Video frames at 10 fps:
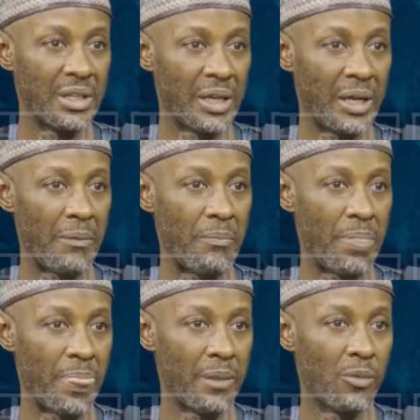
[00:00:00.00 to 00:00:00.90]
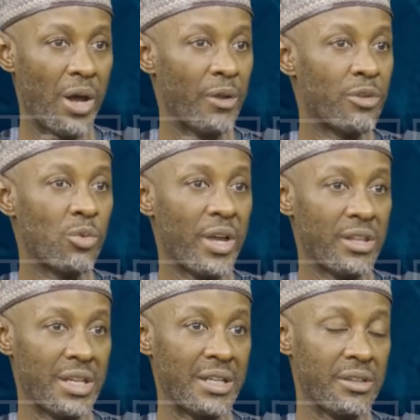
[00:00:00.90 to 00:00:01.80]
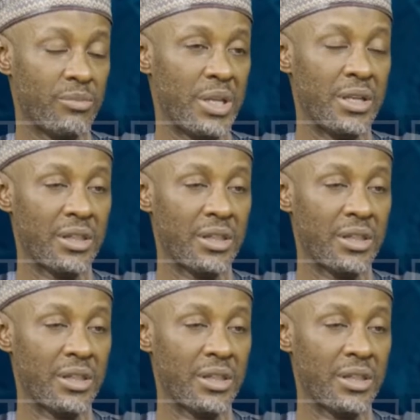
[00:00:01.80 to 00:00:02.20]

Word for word: Um, one of the ways that is being